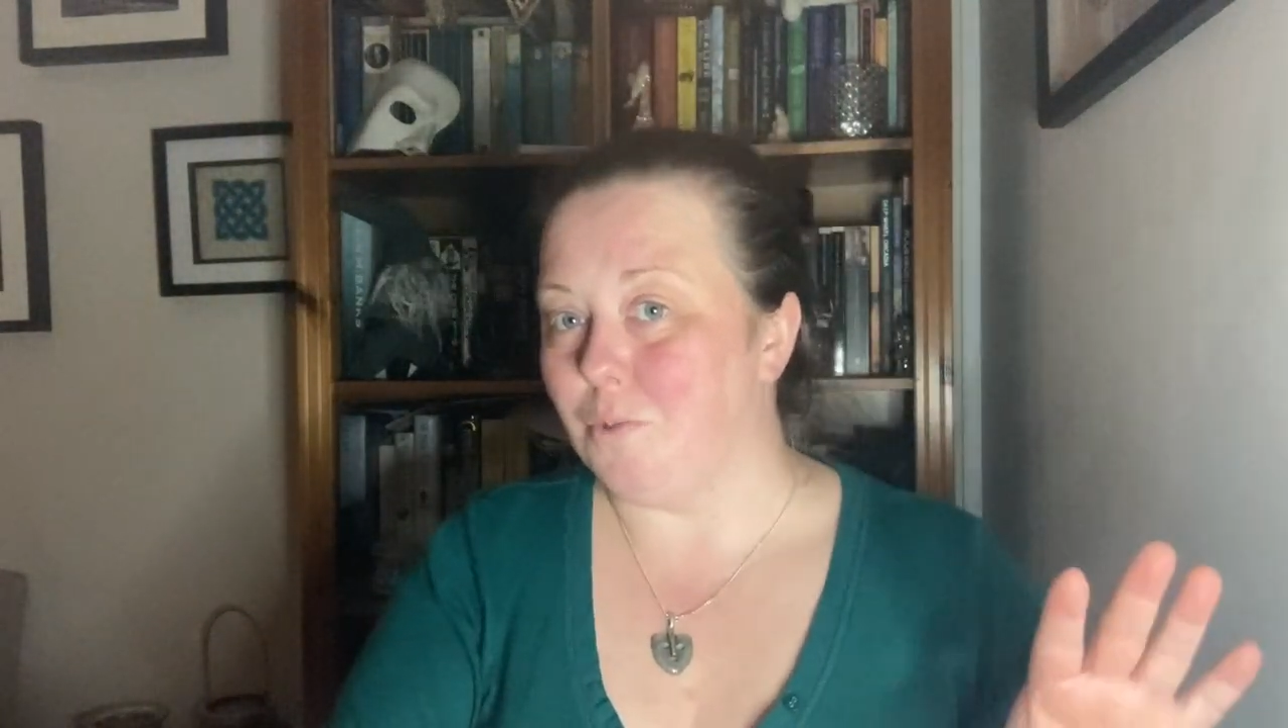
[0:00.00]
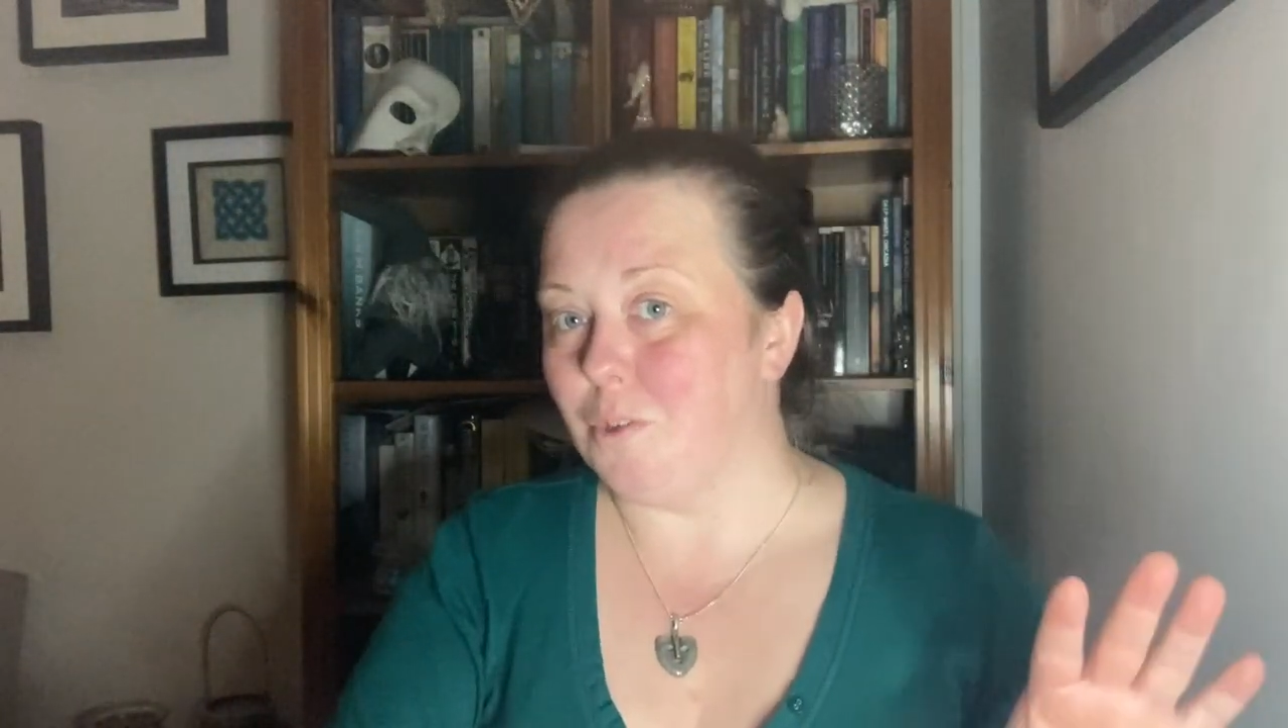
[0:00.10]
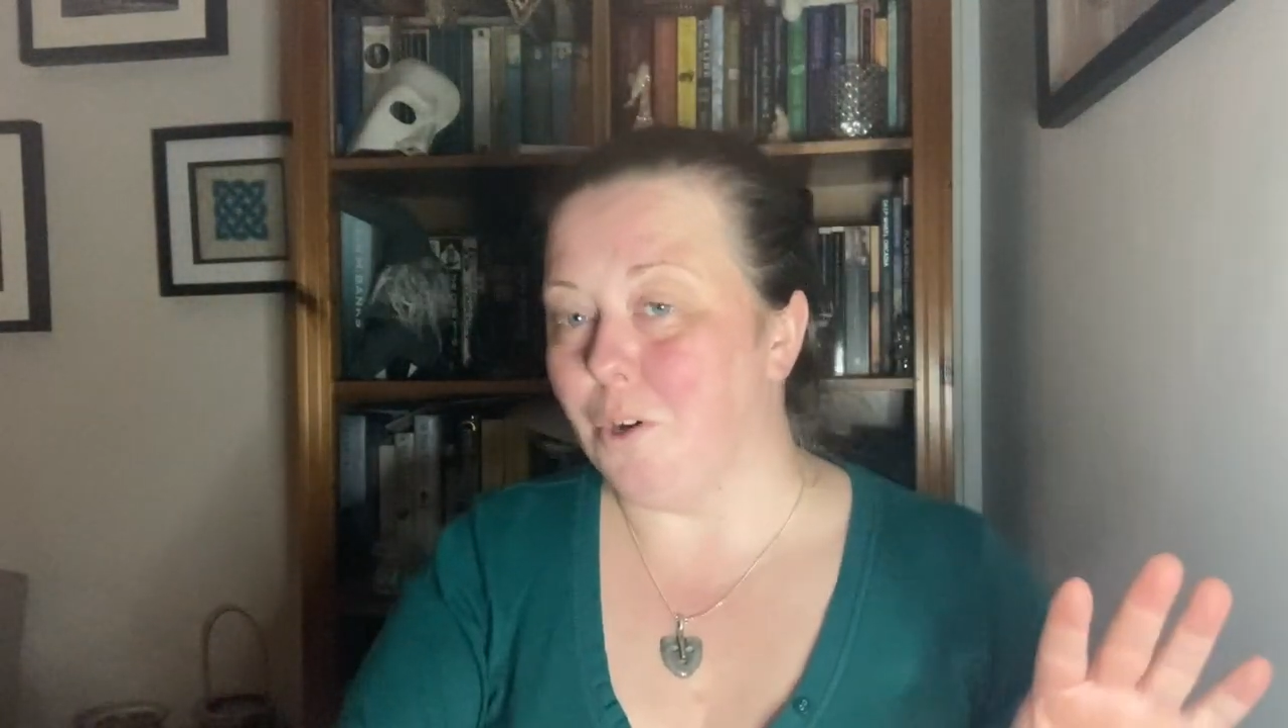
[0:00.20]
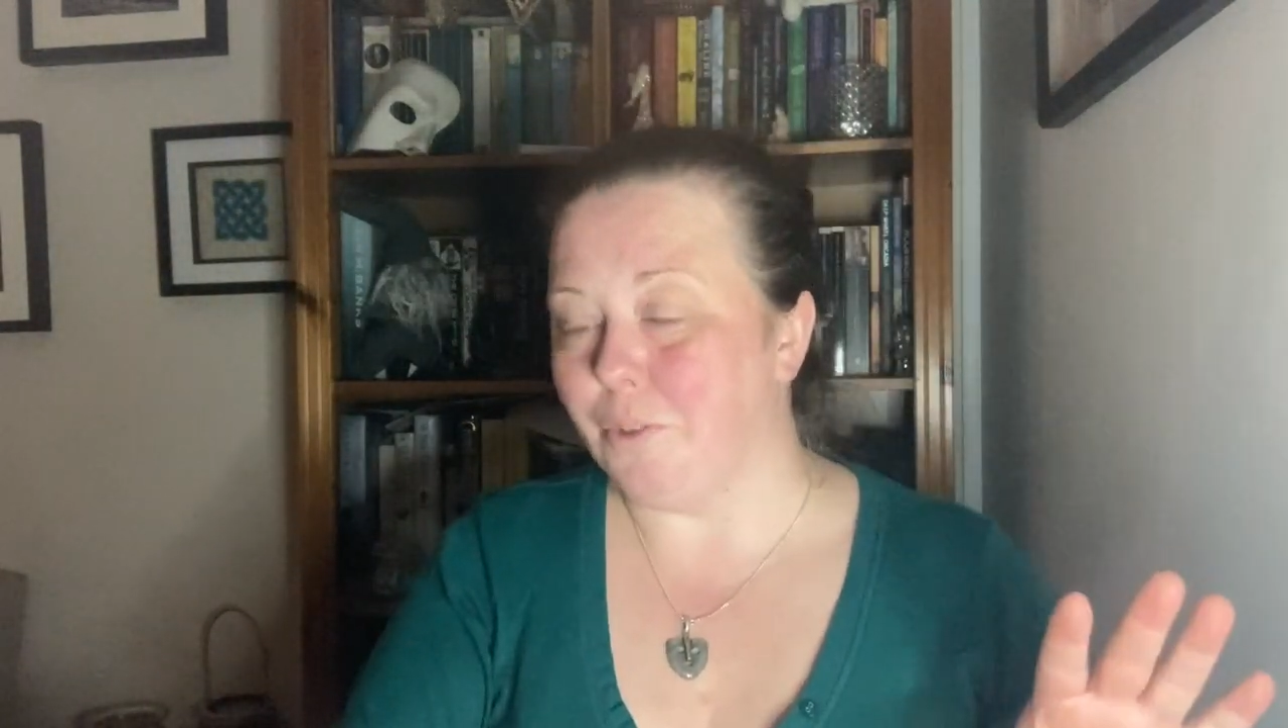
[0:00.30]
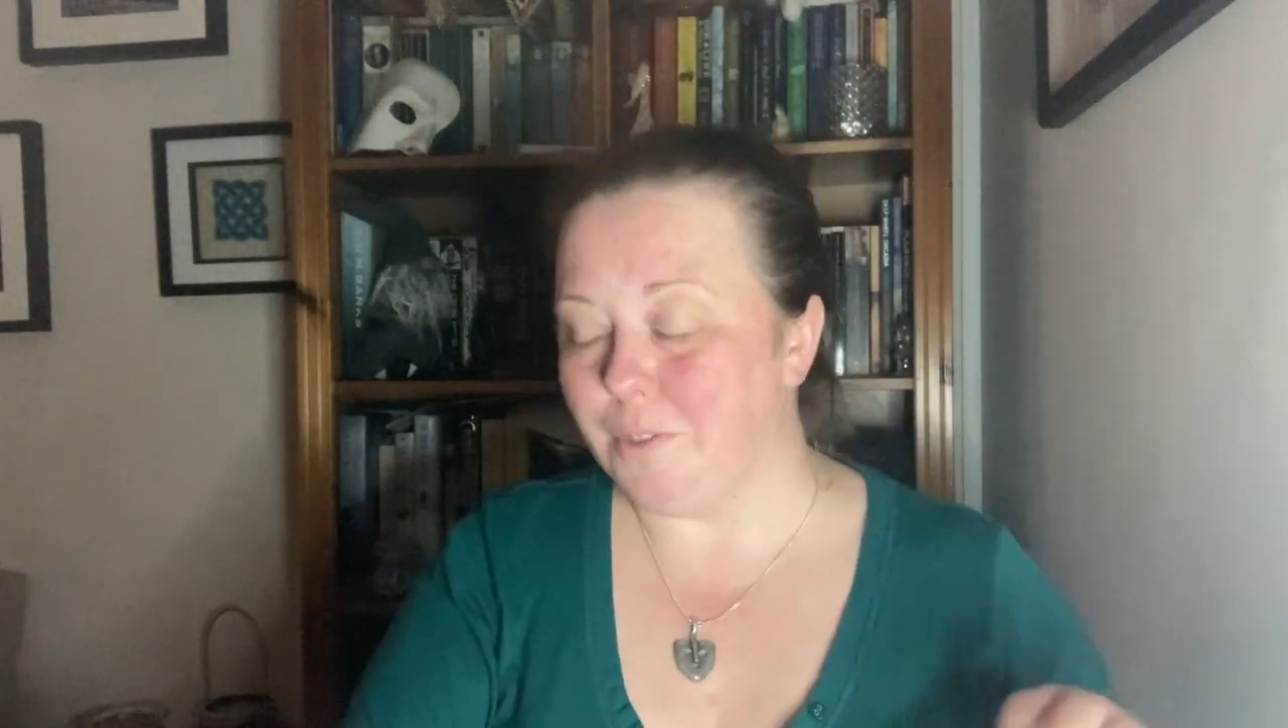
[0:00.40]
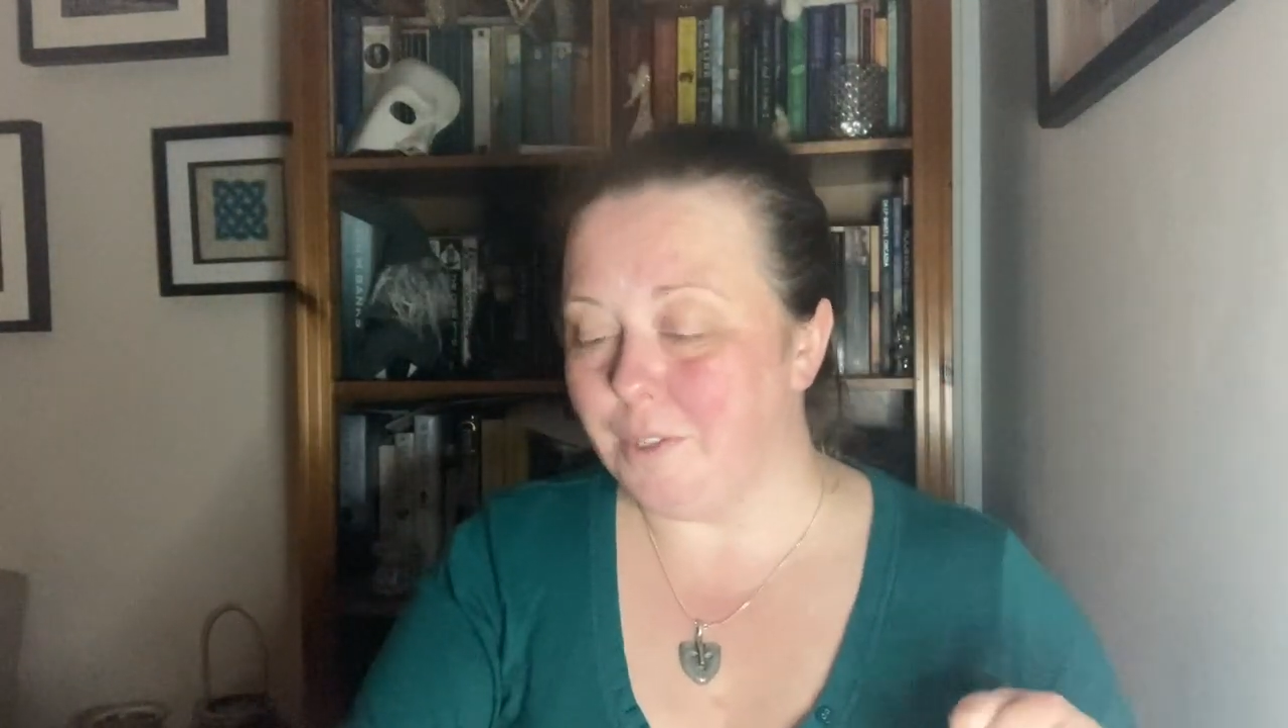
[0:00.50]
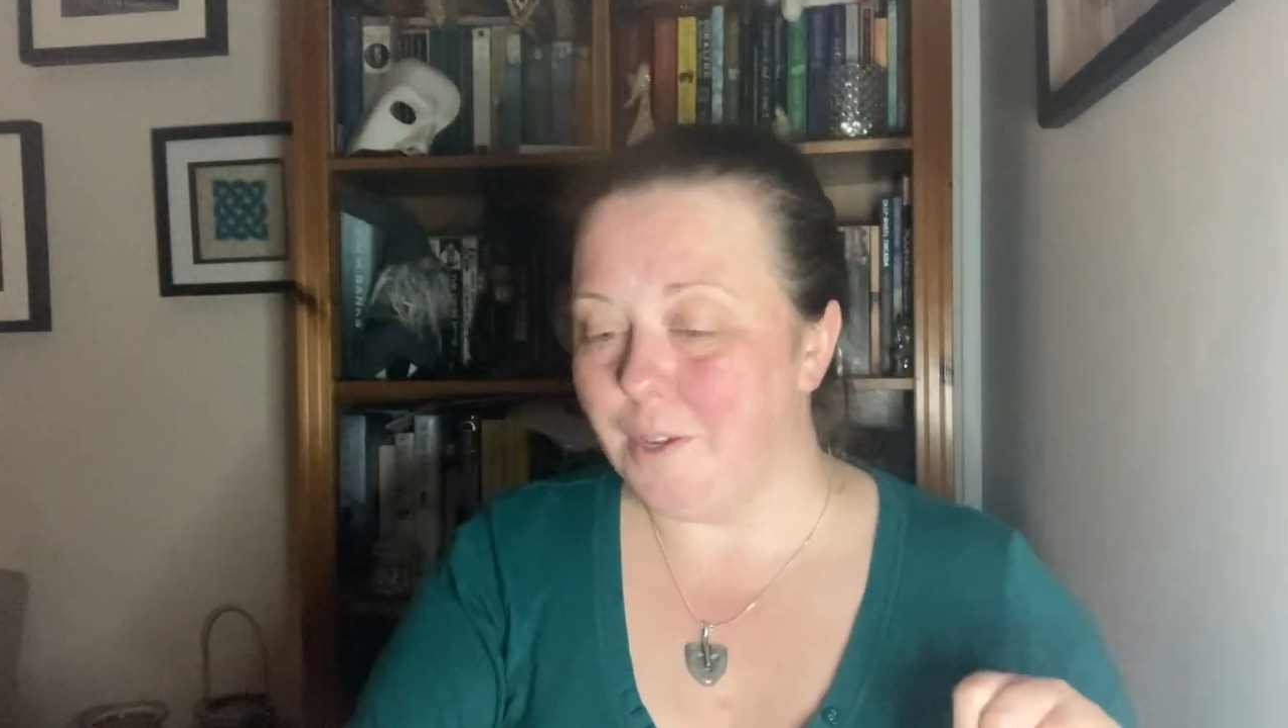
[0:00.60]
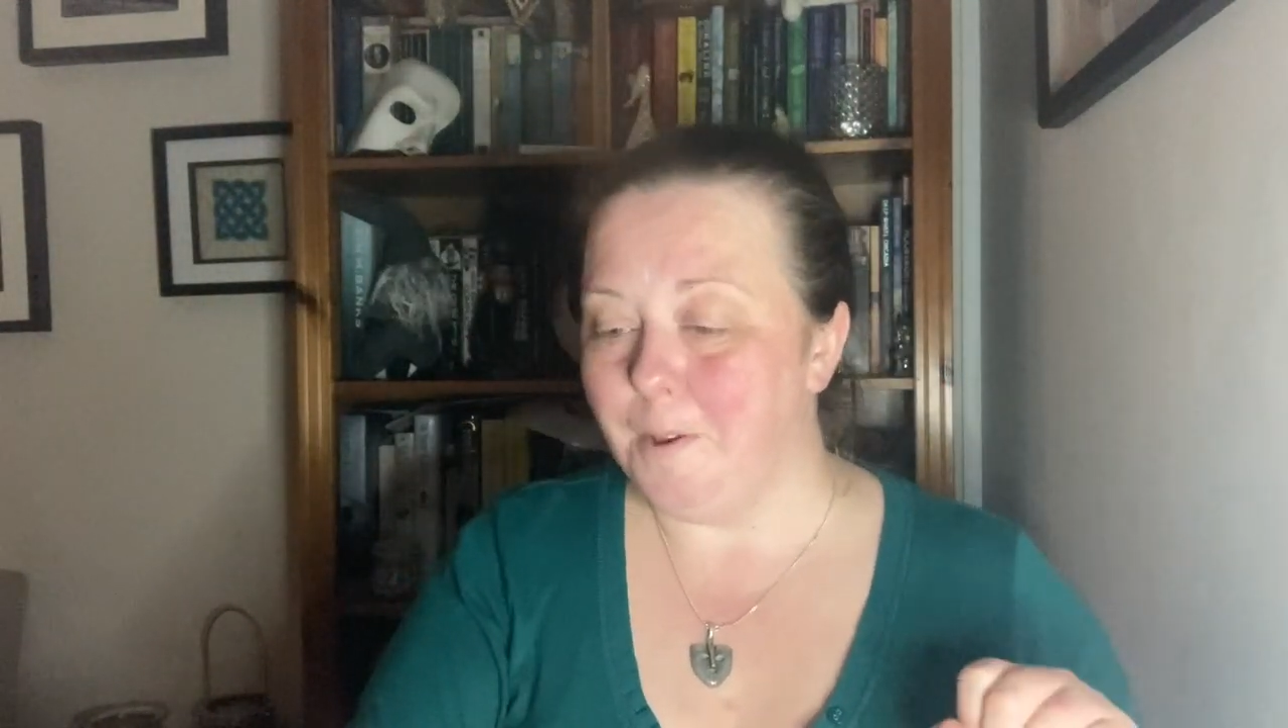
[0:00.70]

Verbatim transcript: Scotland,